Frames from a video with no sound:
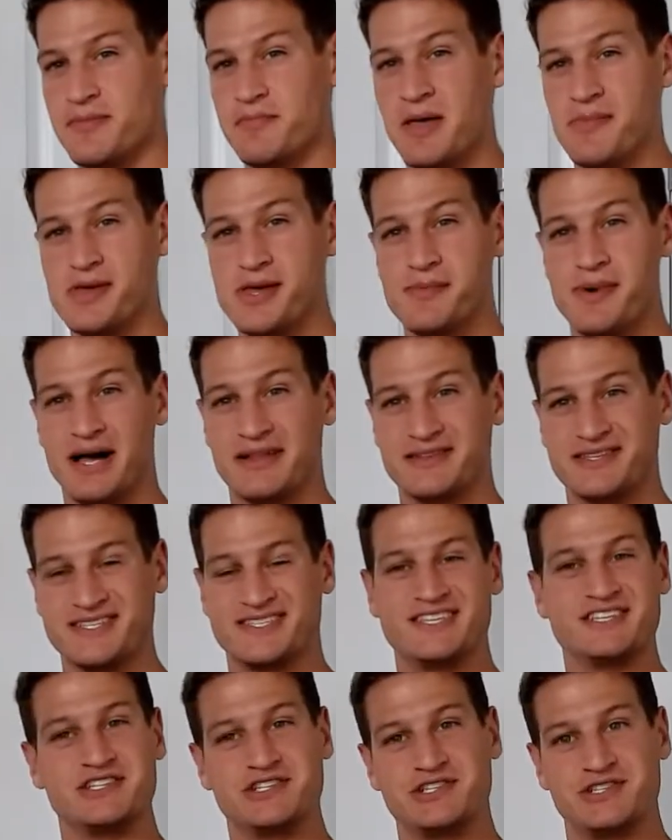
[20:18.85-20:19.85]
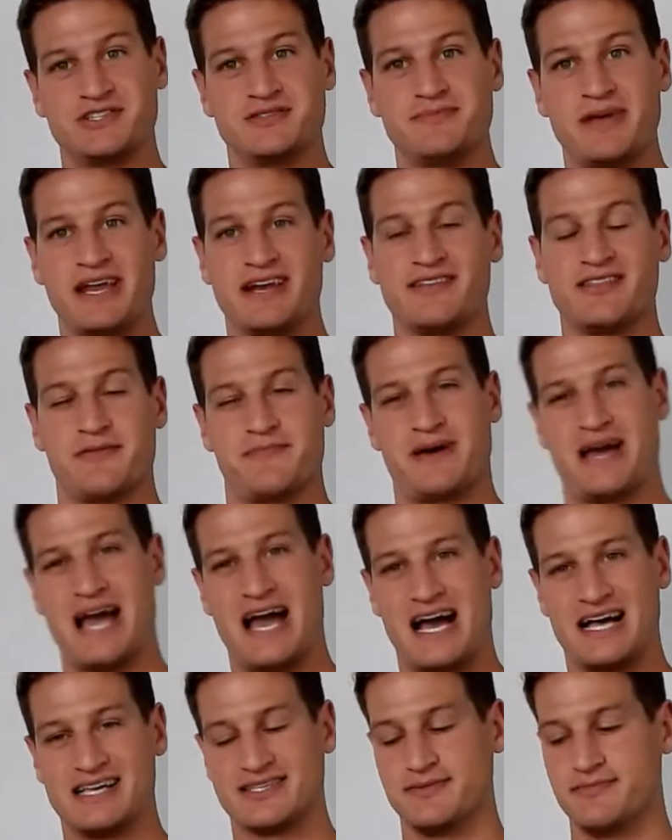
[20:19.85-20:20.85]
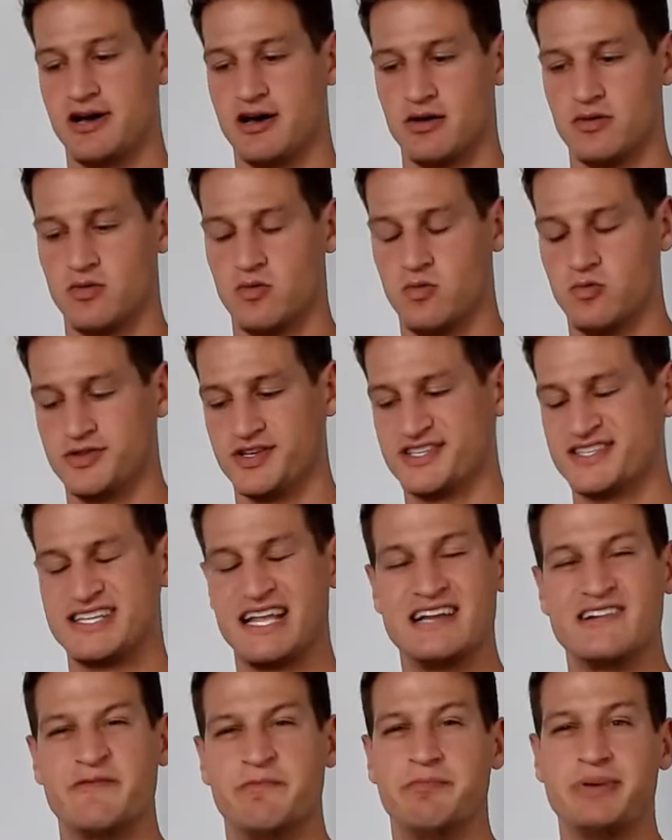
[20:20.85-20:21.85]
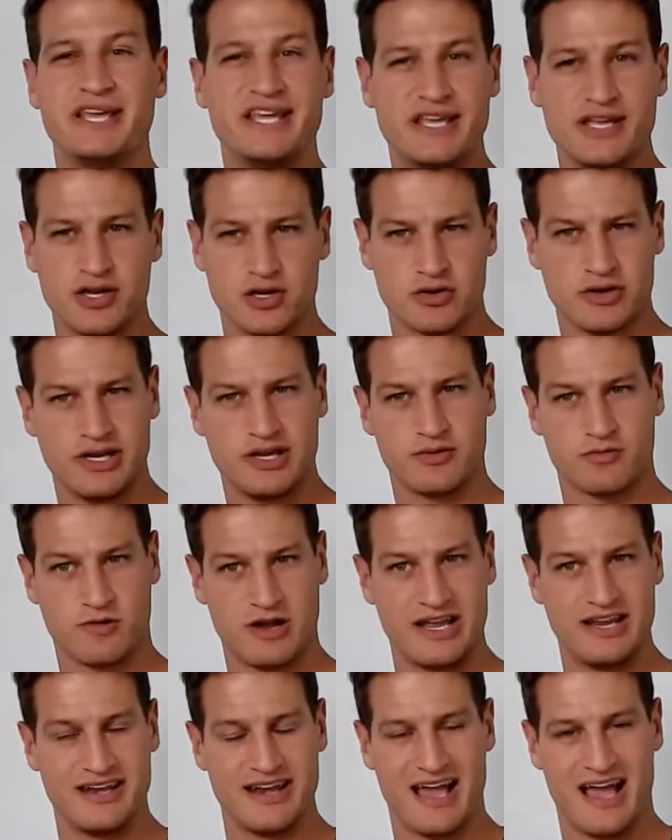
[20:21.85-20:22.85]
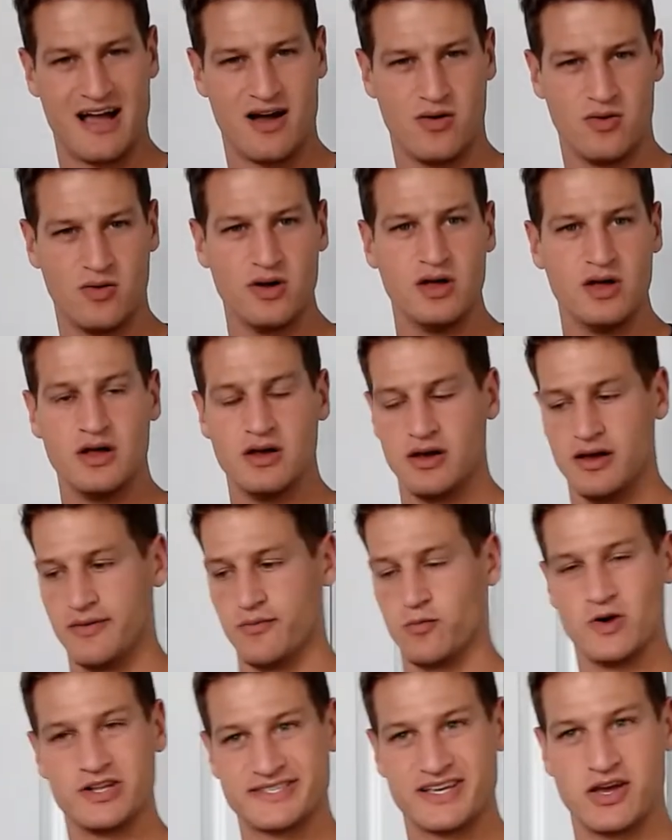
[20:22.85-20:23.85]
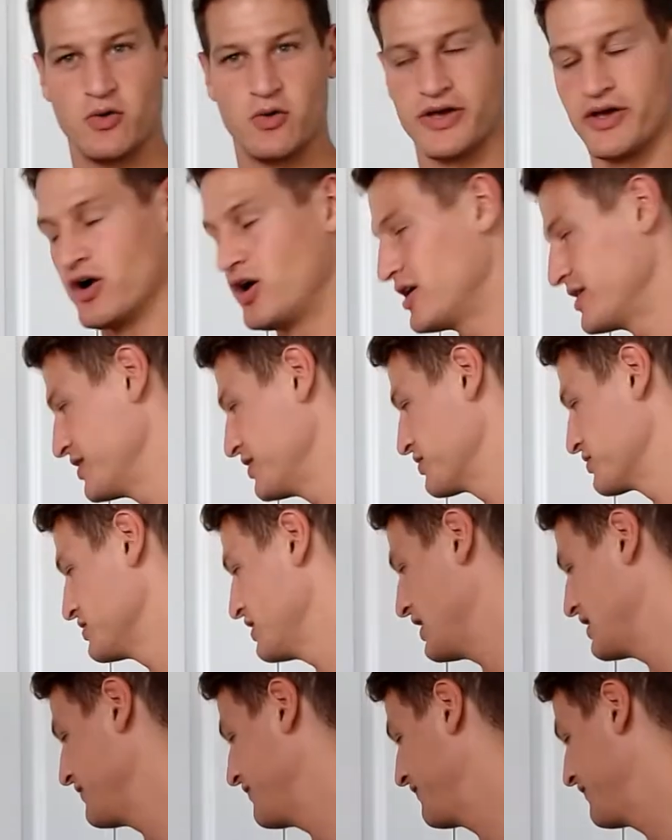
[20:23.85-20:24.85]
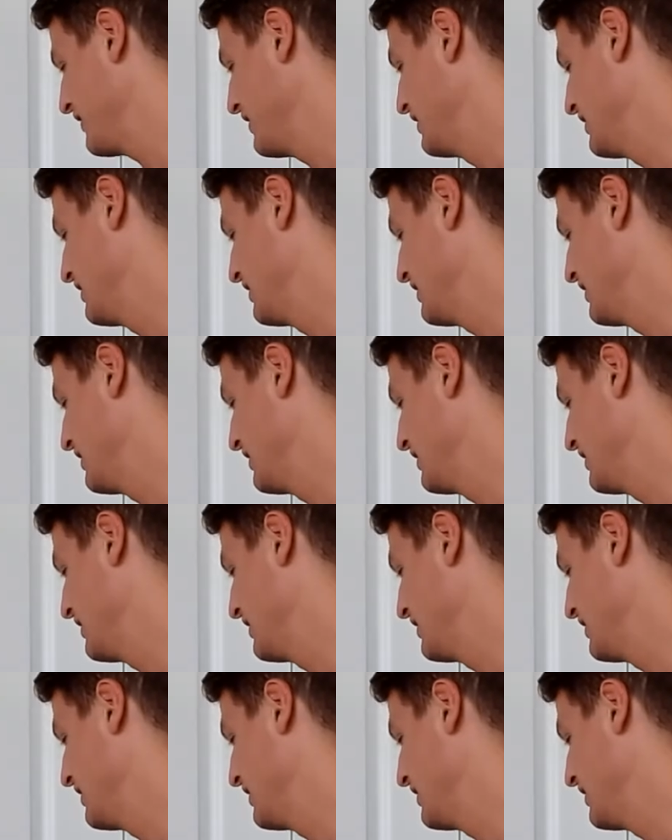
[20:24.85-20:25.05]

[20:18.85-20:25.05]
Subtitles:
maybe about decisions you made in the past, about the state of being you're in right now and what's going on in your life.